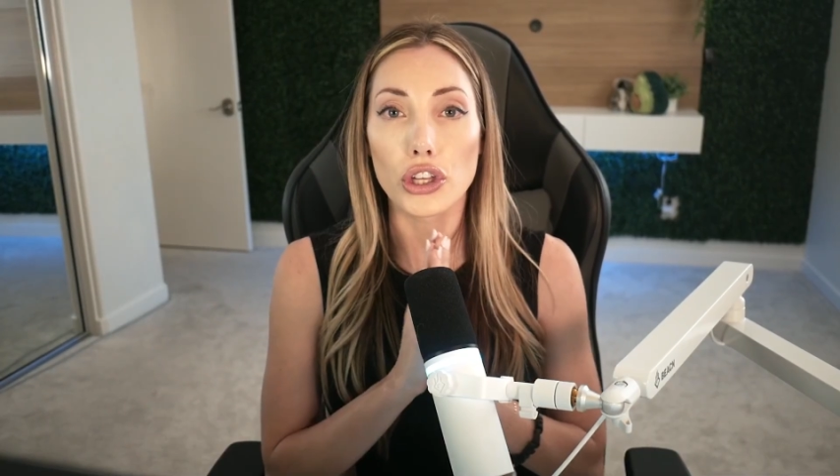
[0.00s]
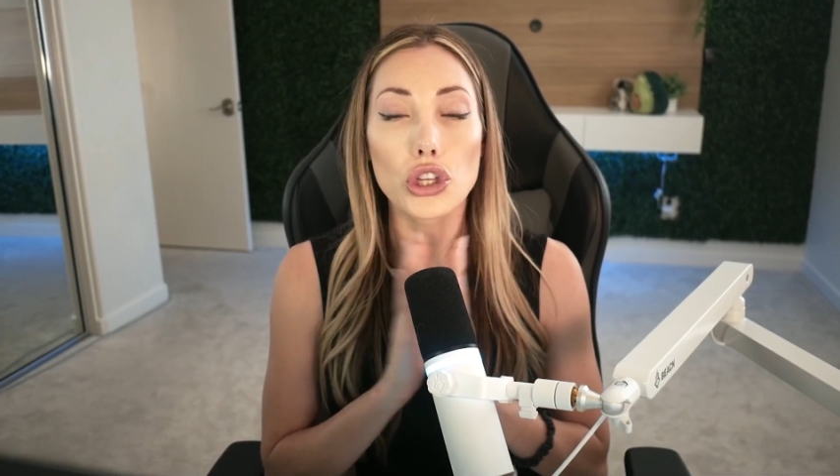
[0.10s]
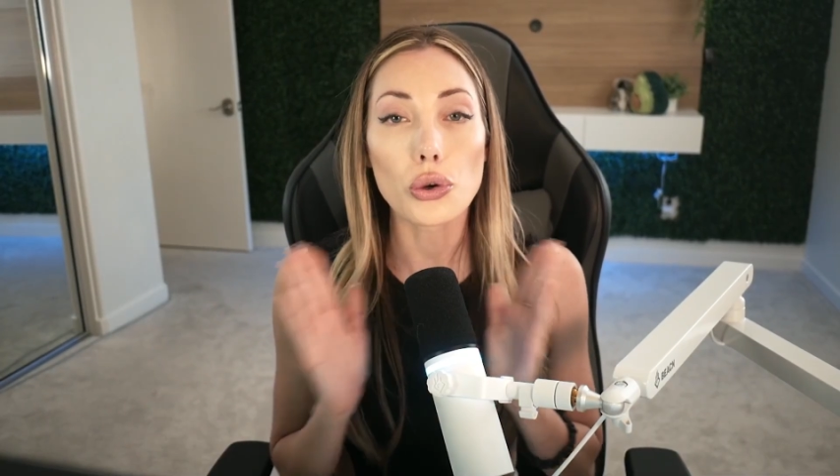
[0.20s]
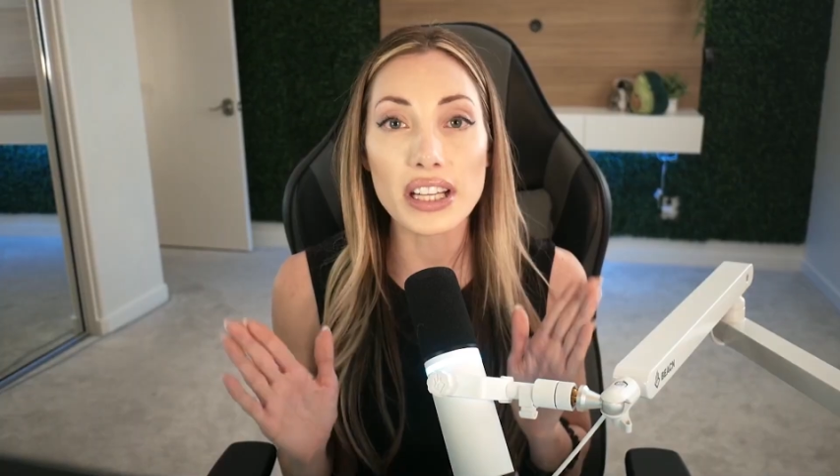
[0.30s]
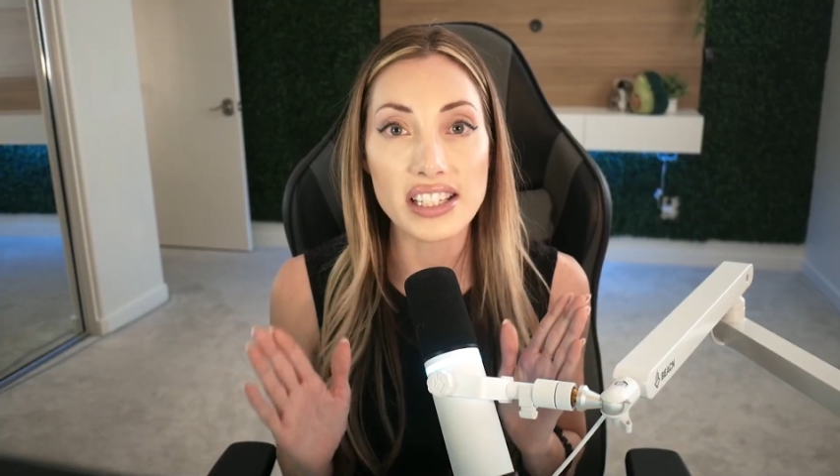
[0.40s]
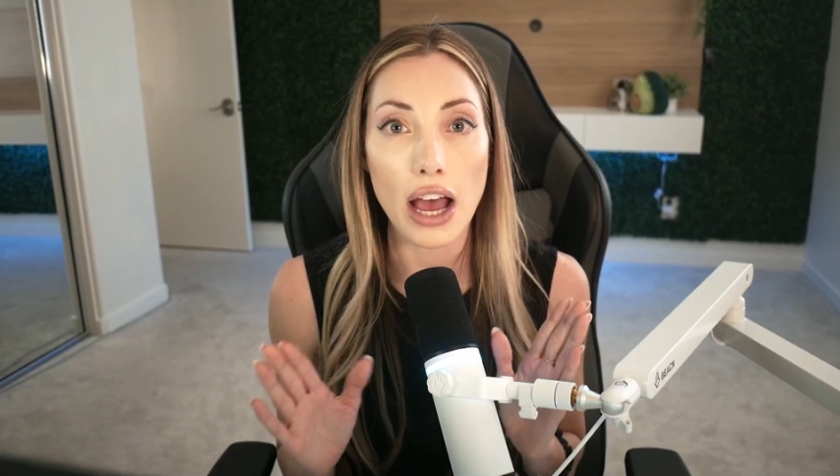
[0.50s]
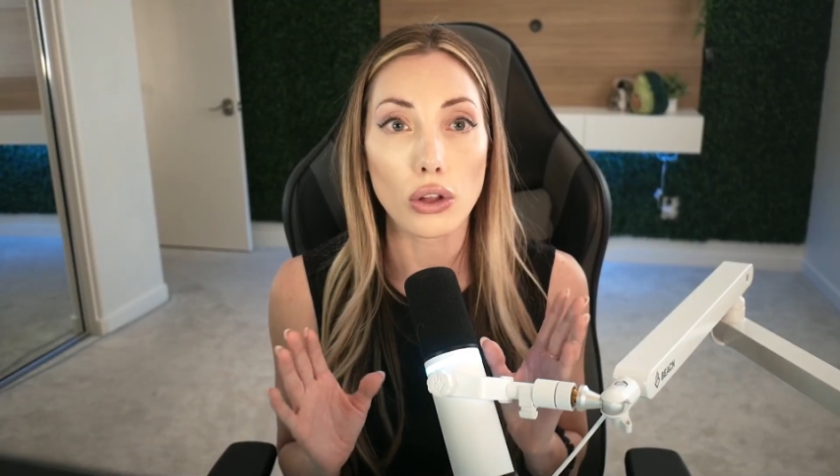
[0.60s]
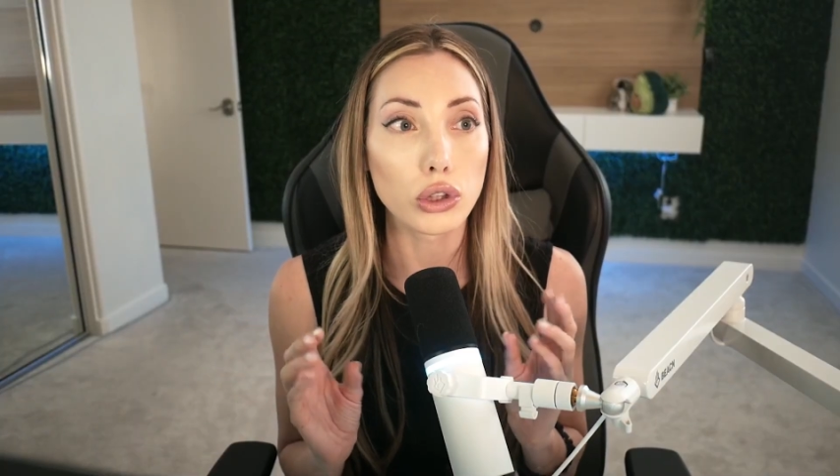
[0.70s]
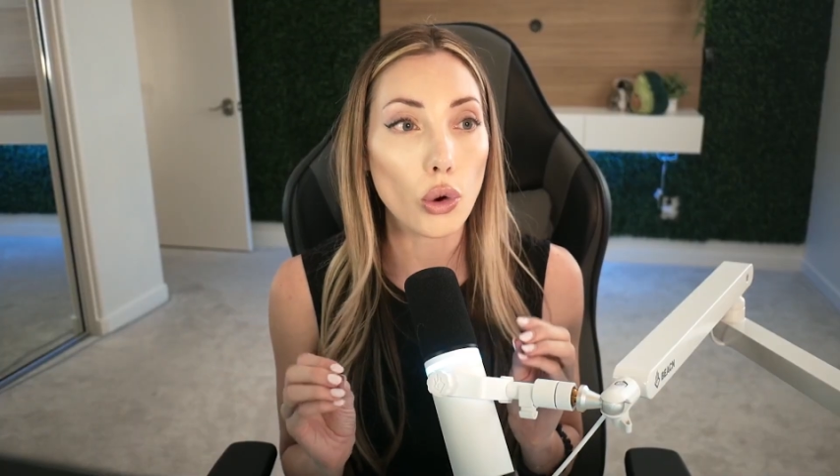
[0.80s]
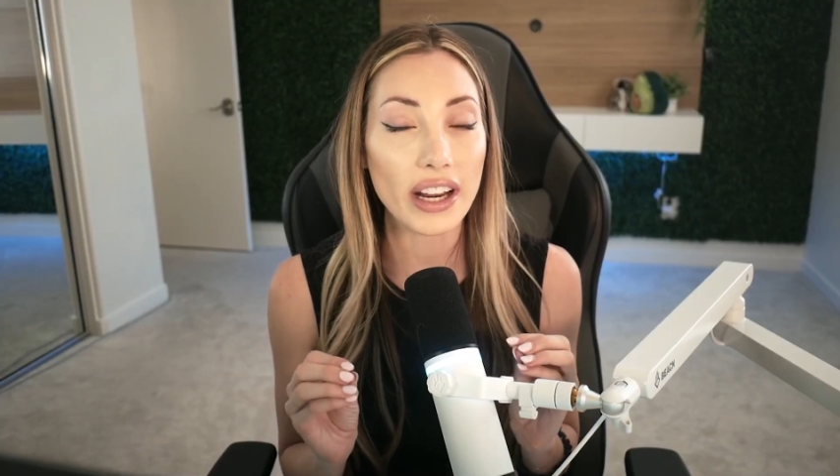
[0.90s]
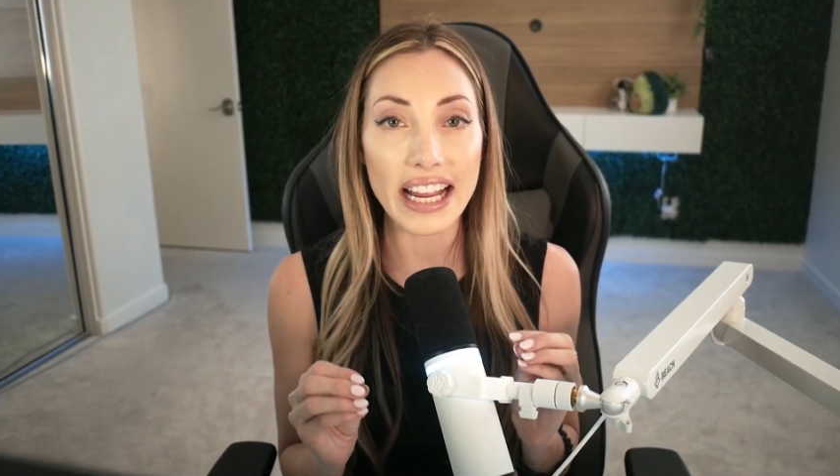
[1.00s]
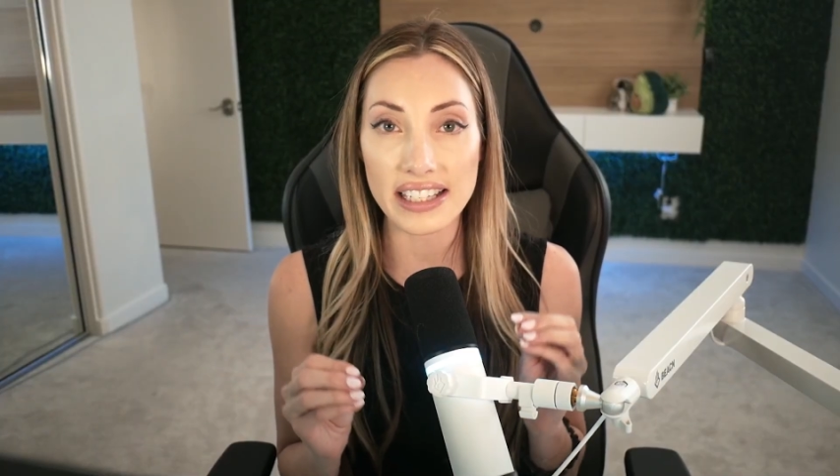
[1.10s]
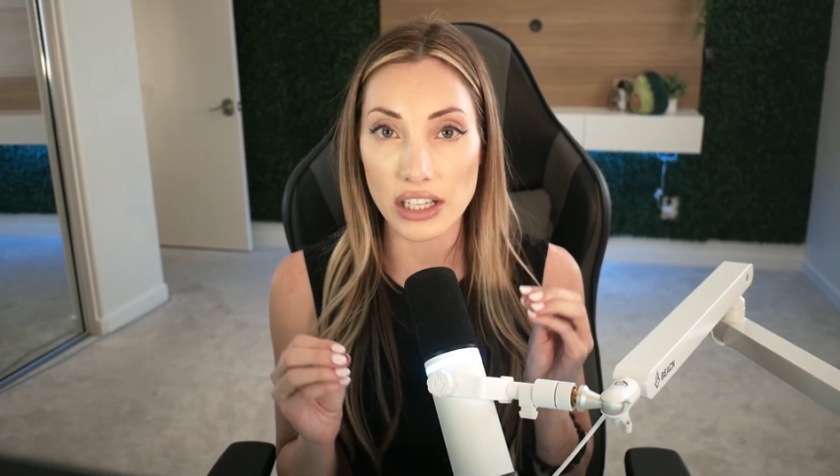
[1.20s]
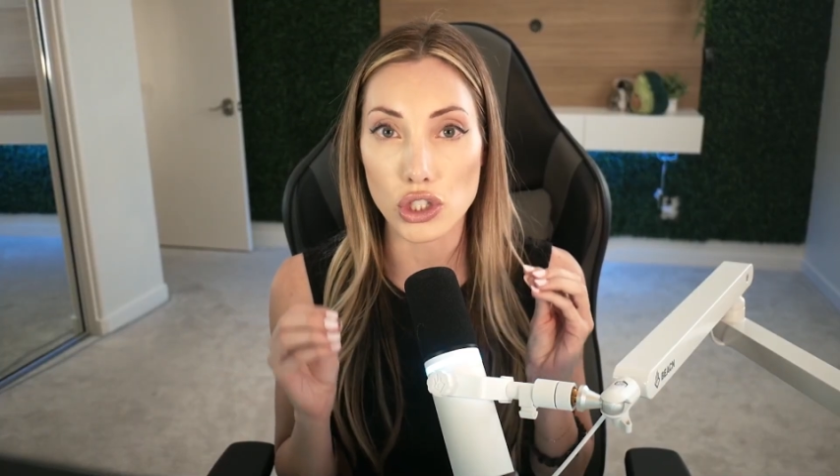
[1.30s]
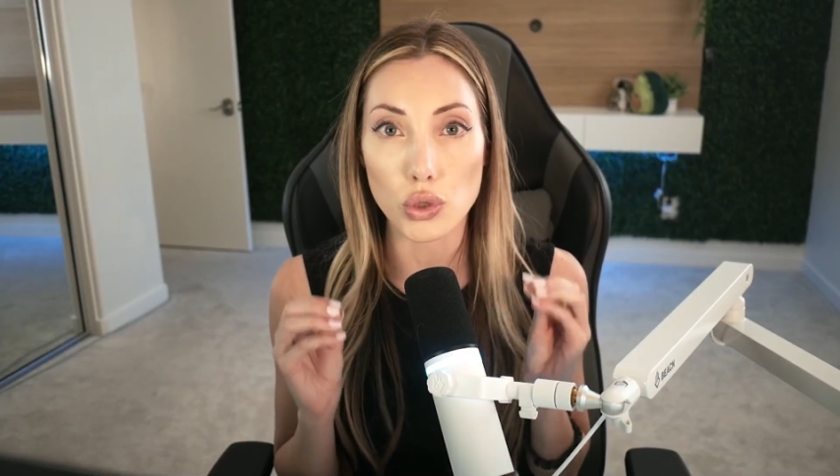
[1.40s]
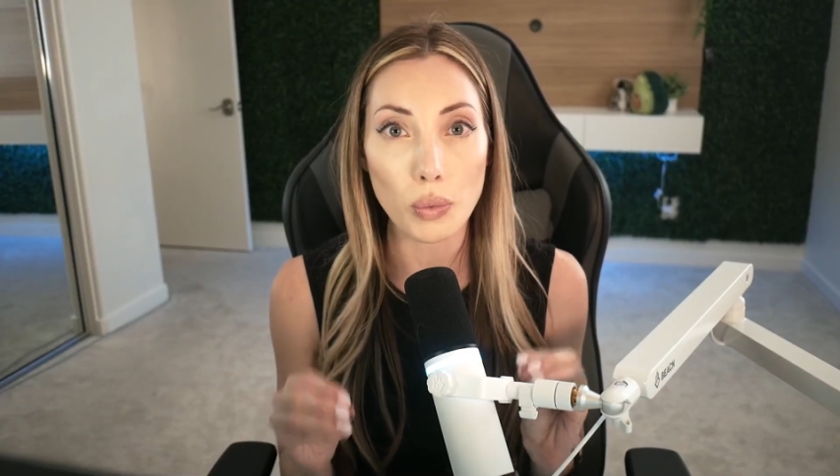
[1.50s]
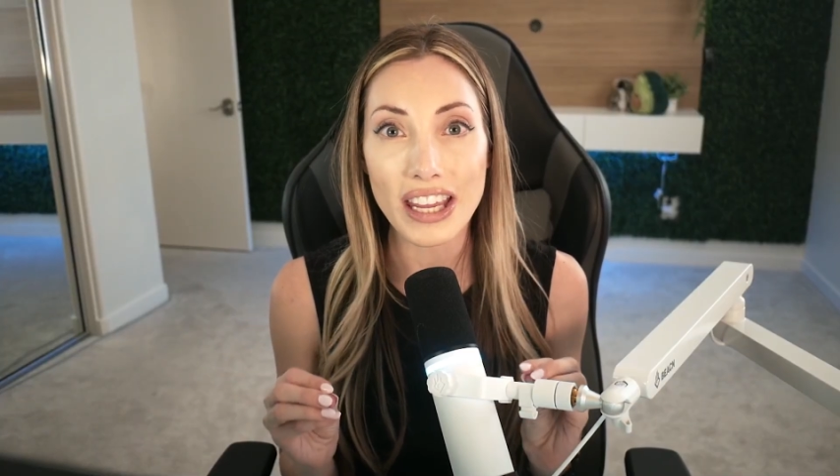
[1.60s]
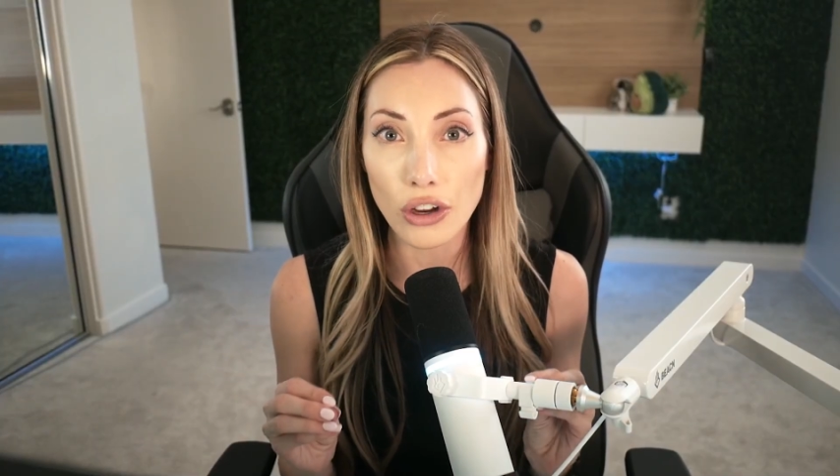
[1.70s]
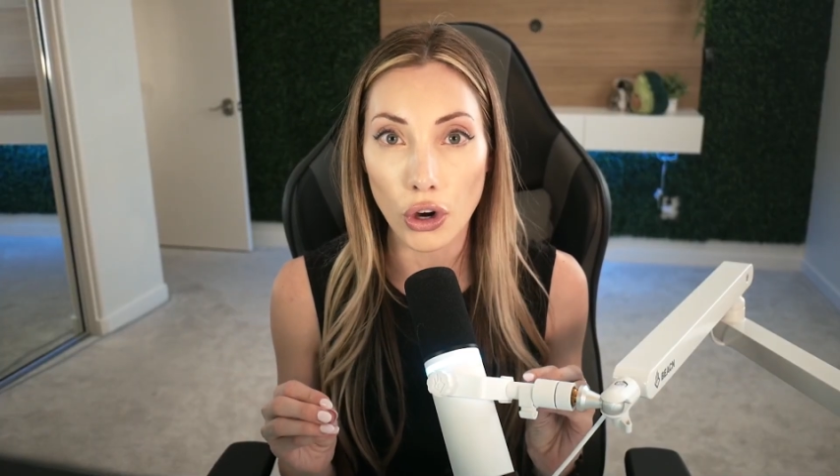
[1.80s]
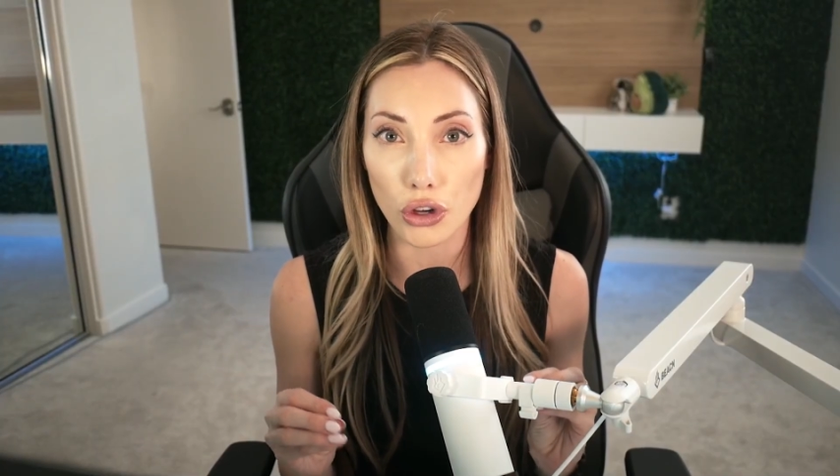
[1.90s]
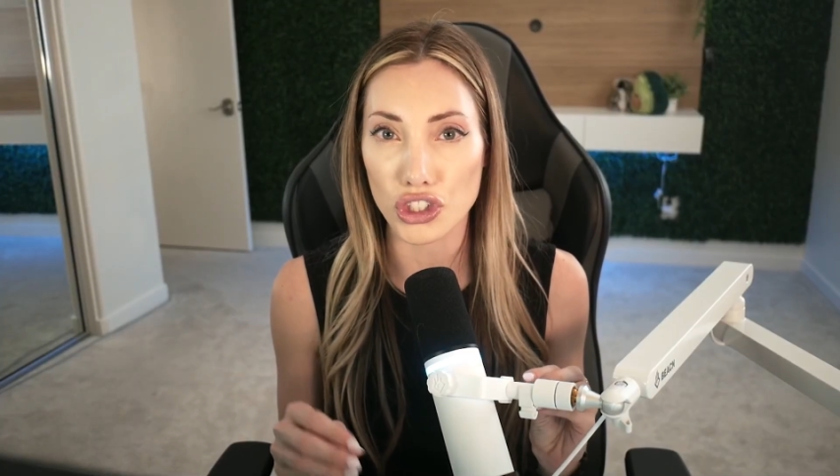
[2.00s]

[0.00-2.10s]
You can tell Lauren is a sweet girl.